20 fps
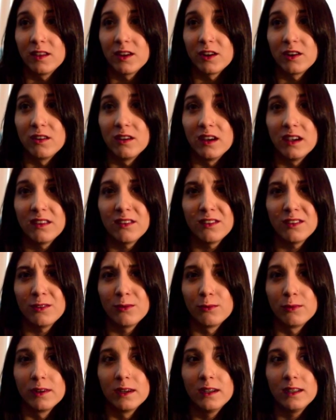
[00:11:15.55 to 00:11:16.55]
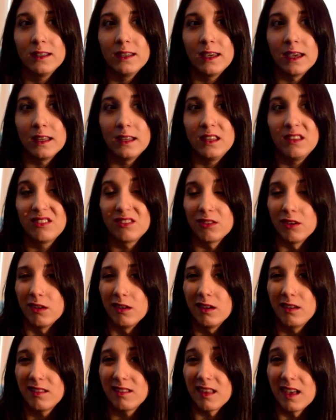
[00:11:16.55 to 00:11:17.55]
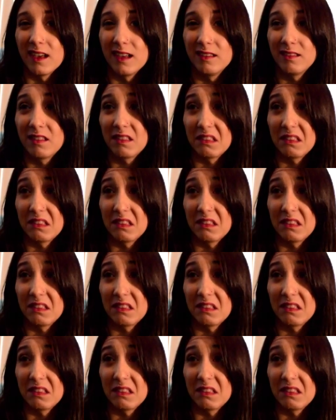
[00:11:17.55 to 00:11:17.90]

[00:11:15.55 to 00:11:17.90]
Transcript: There isn't really any songs that